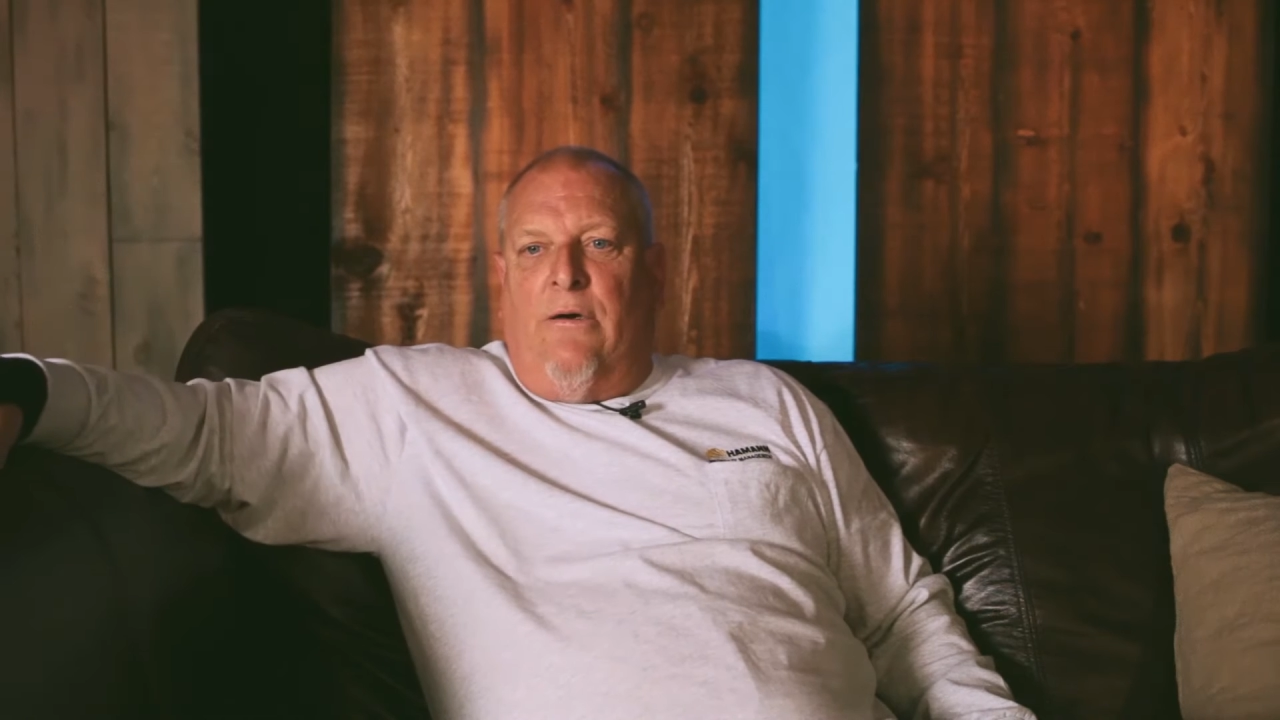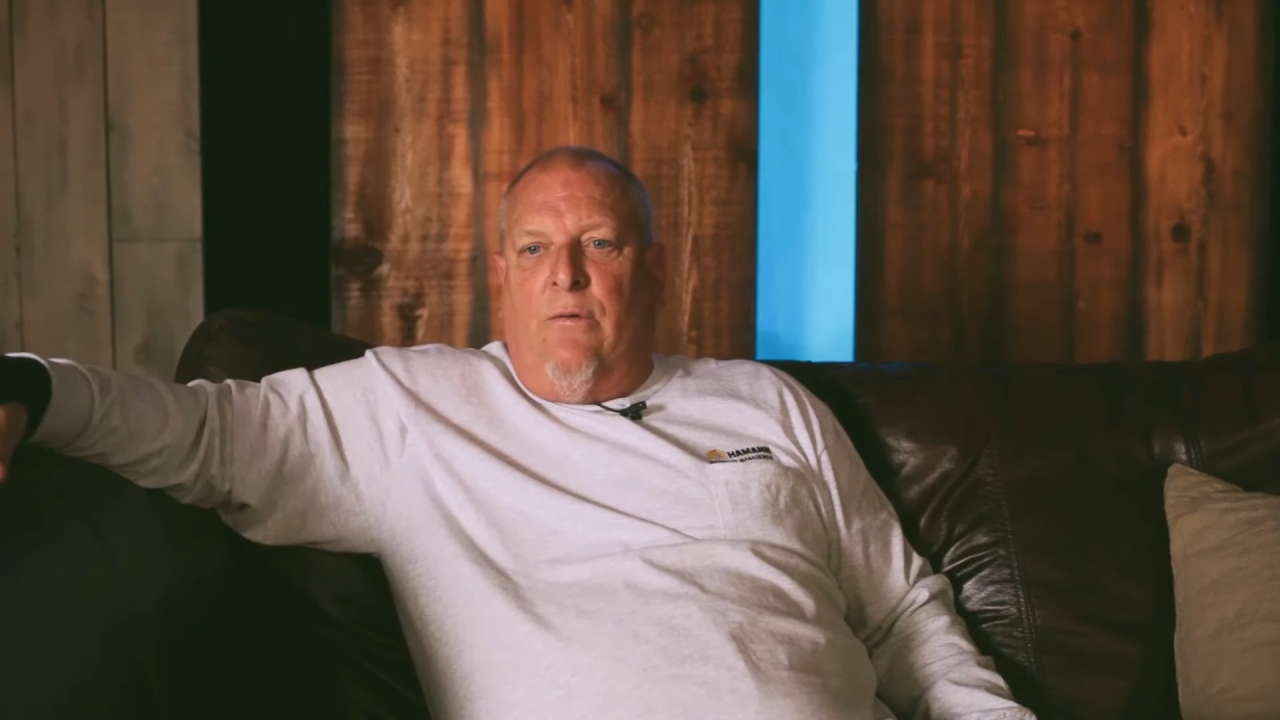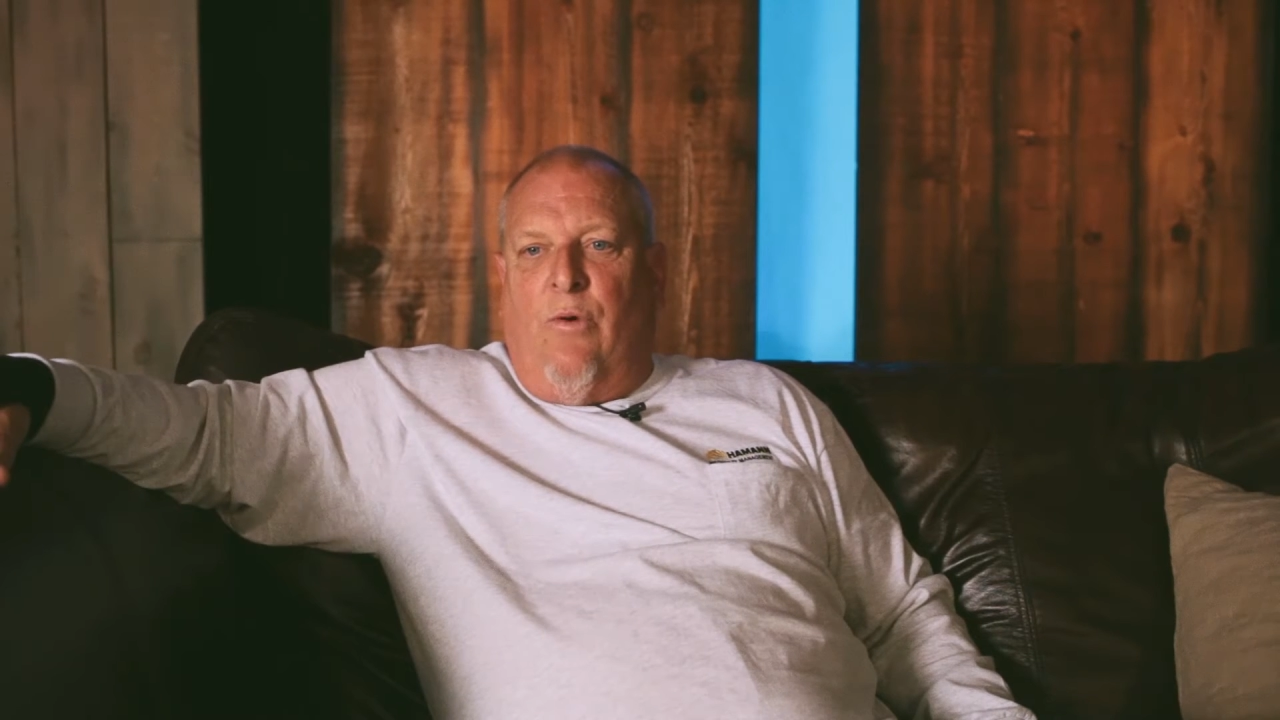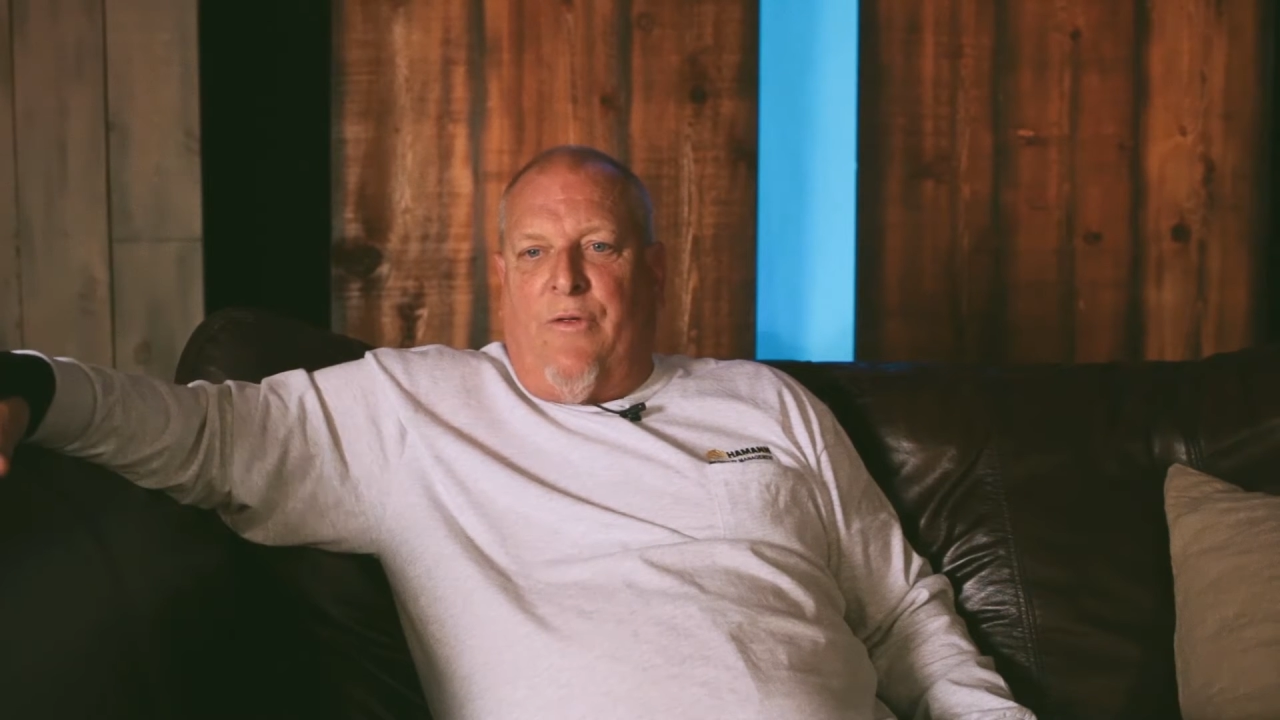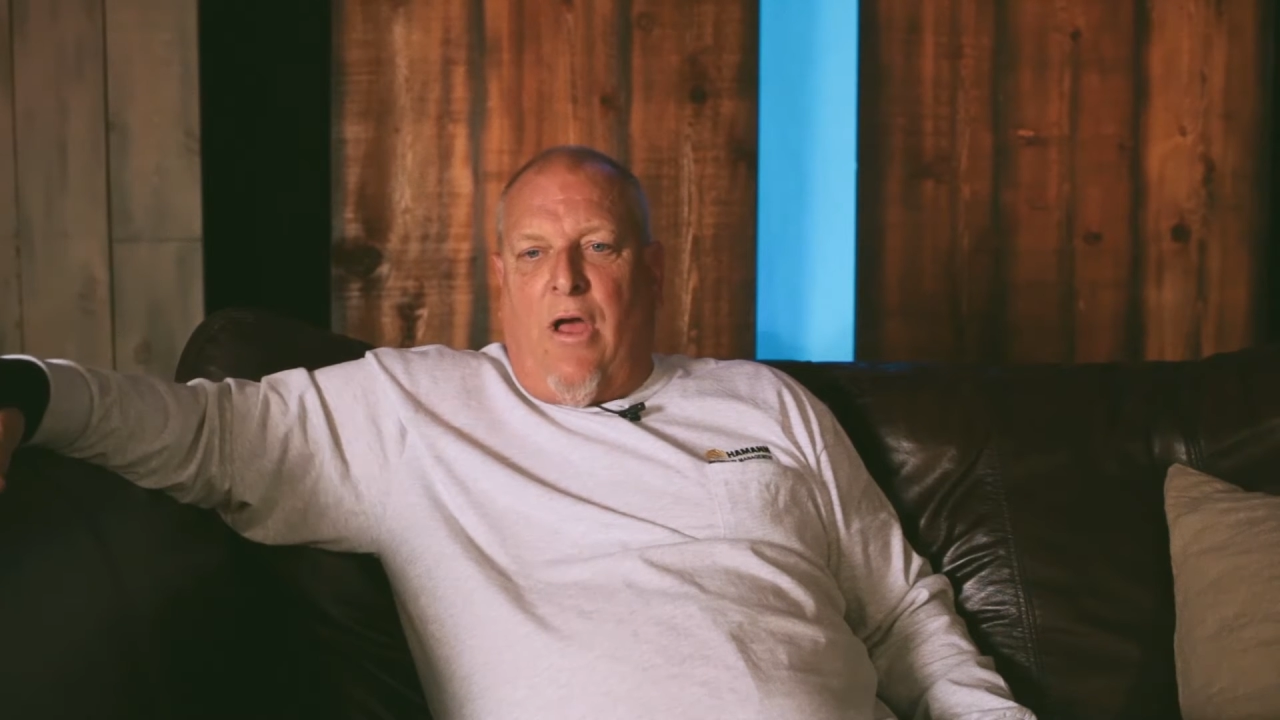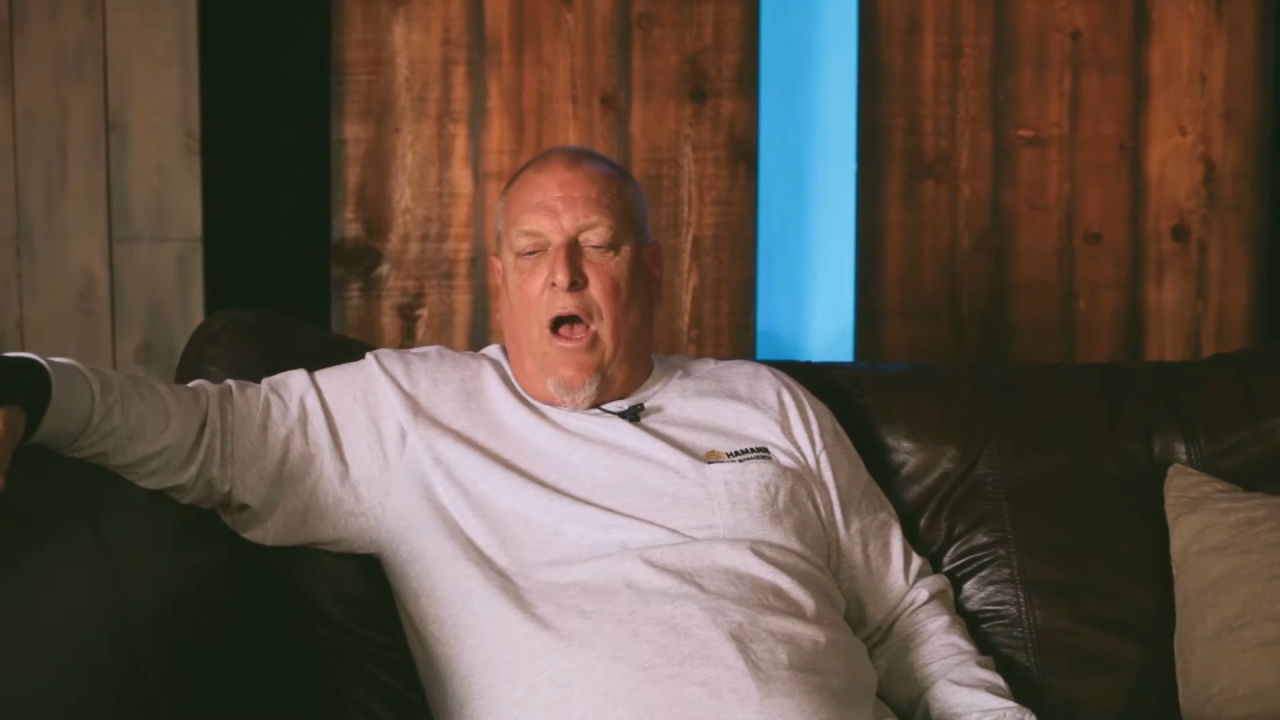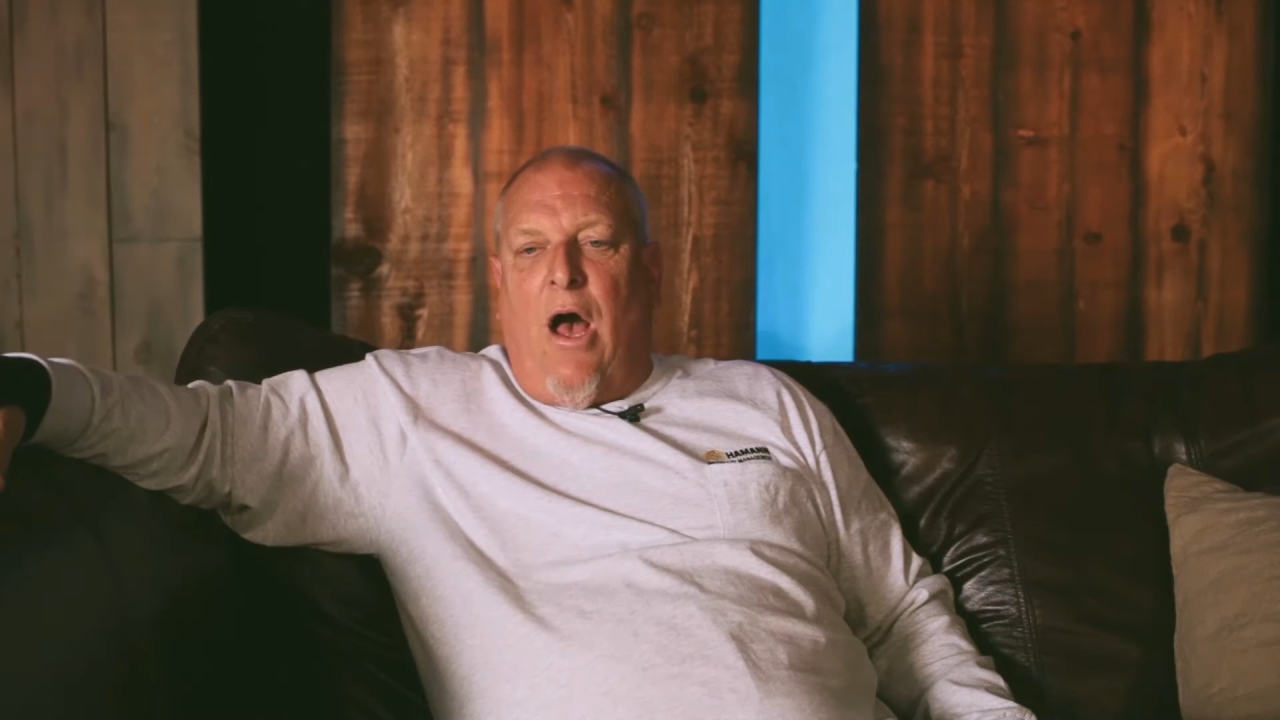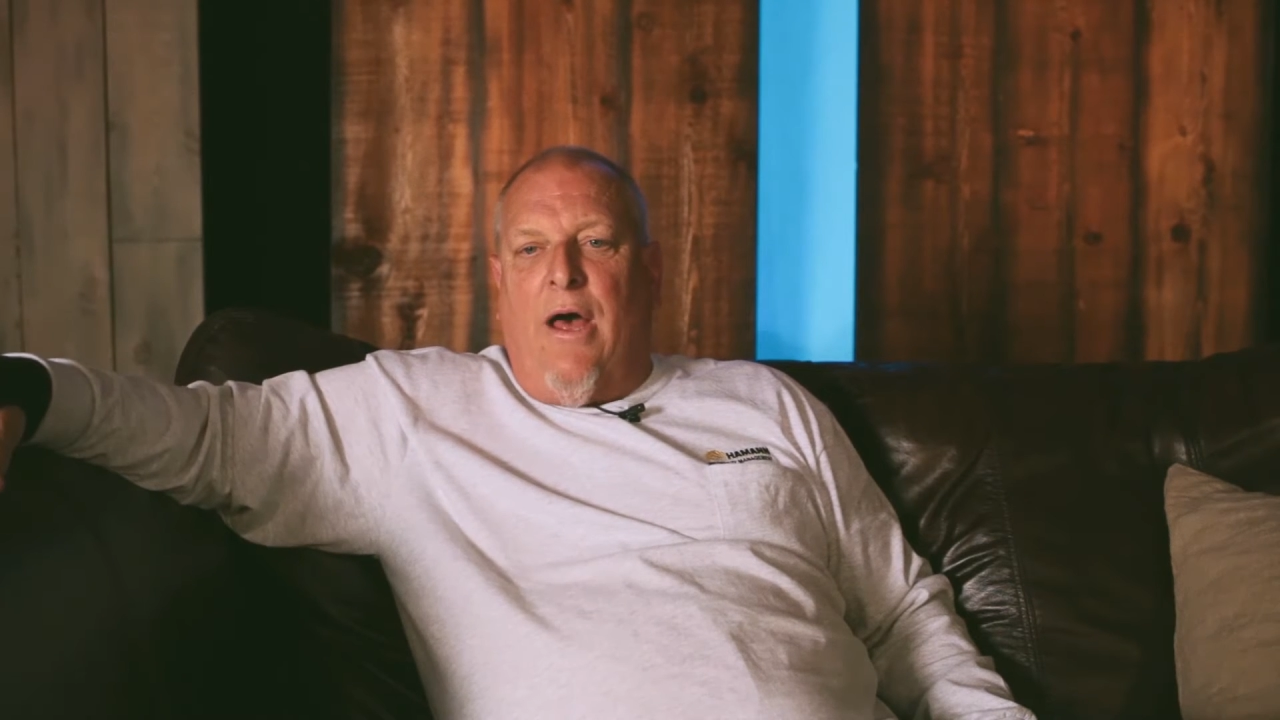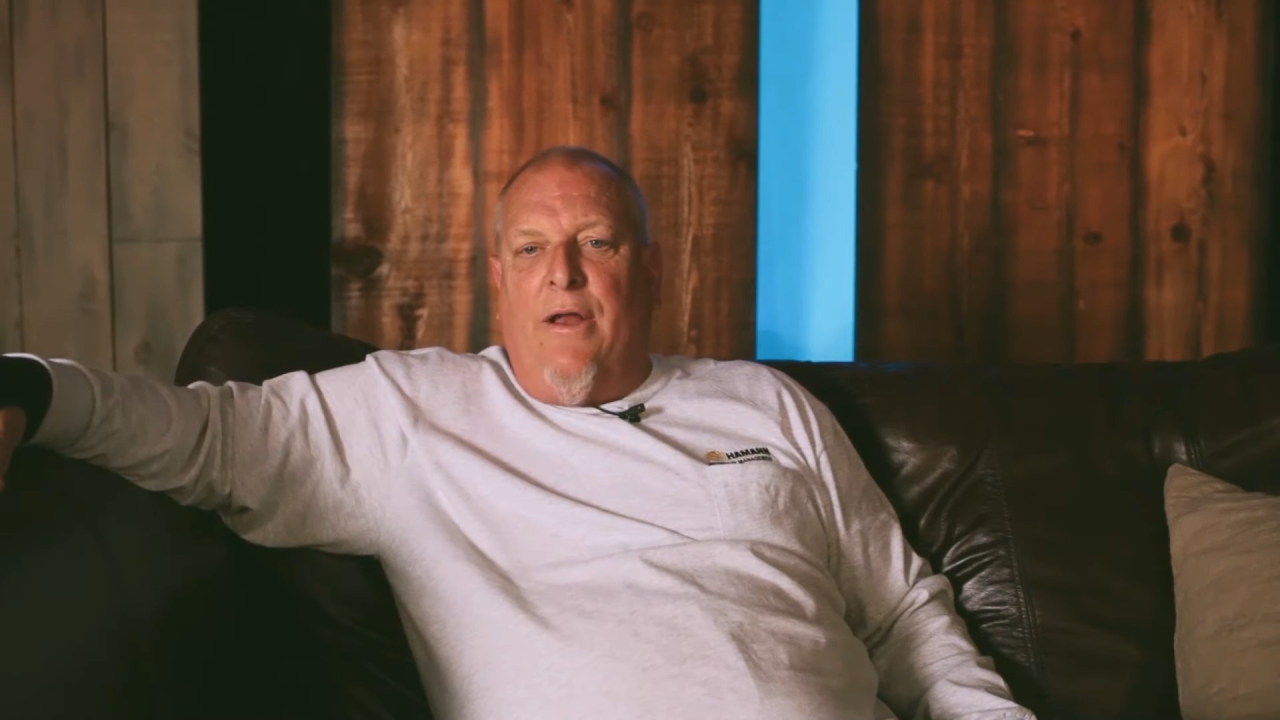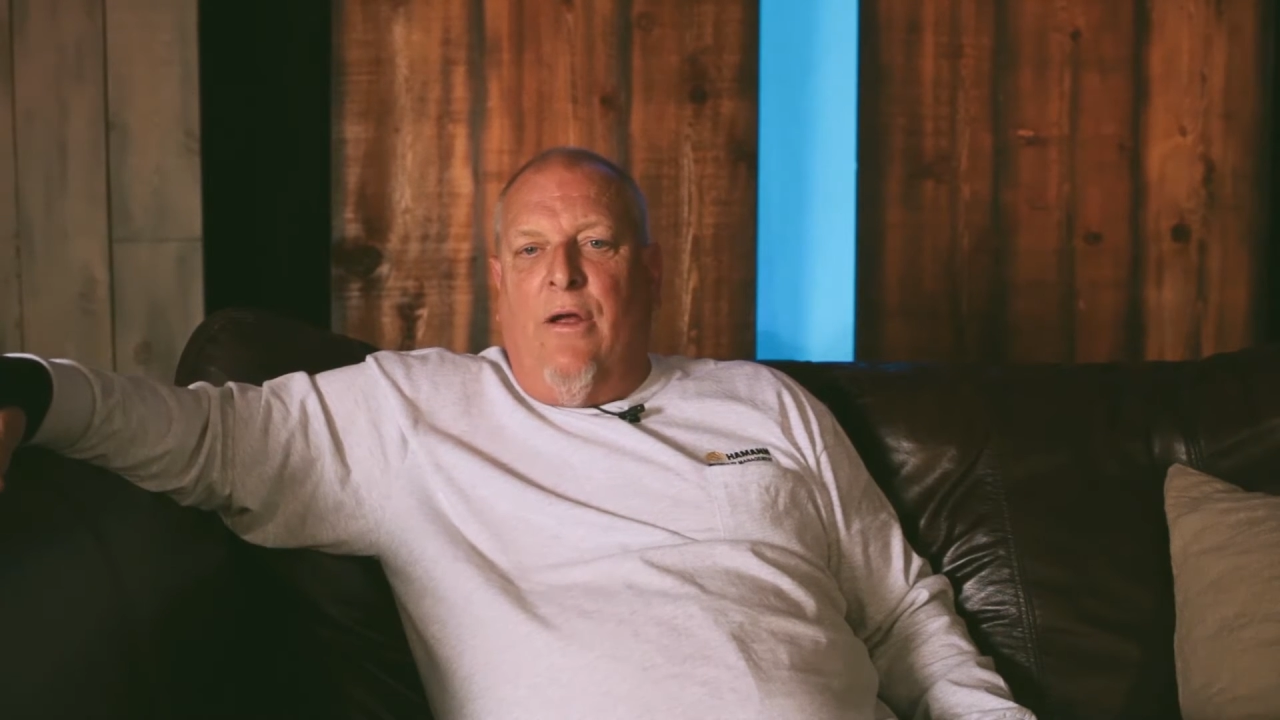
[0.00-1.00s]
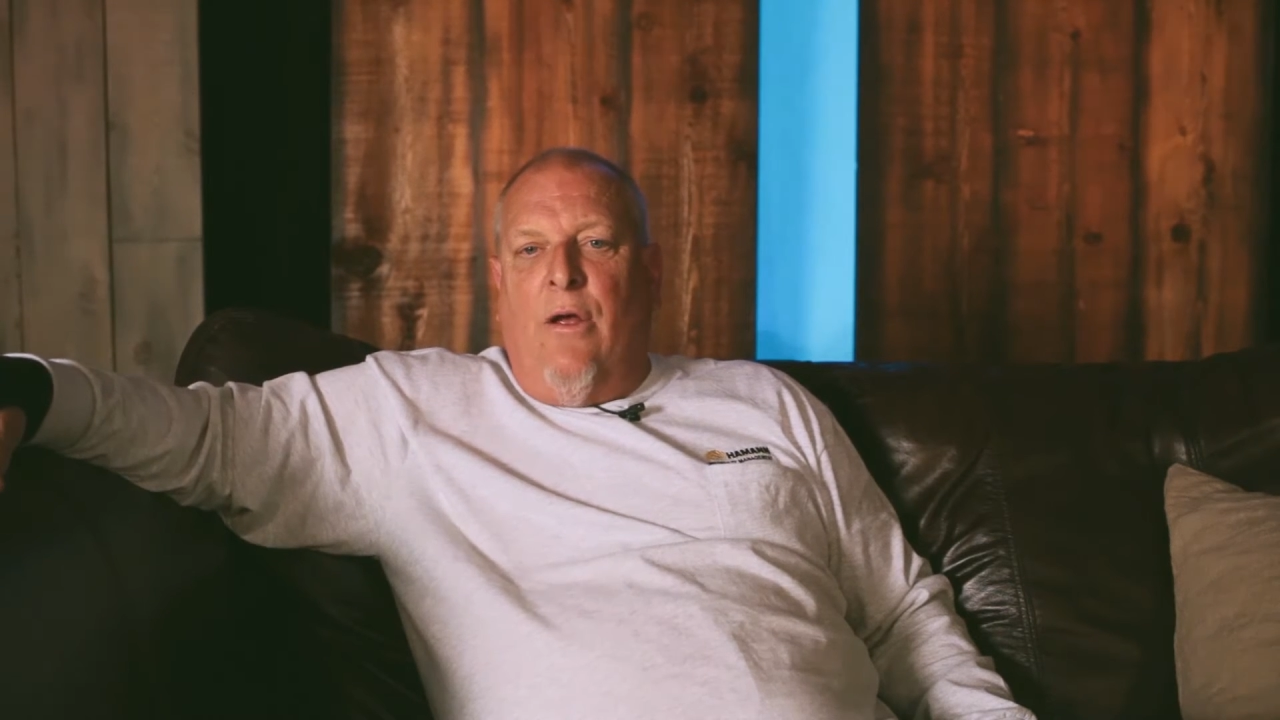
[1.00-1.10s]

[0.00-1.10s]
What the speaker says: with God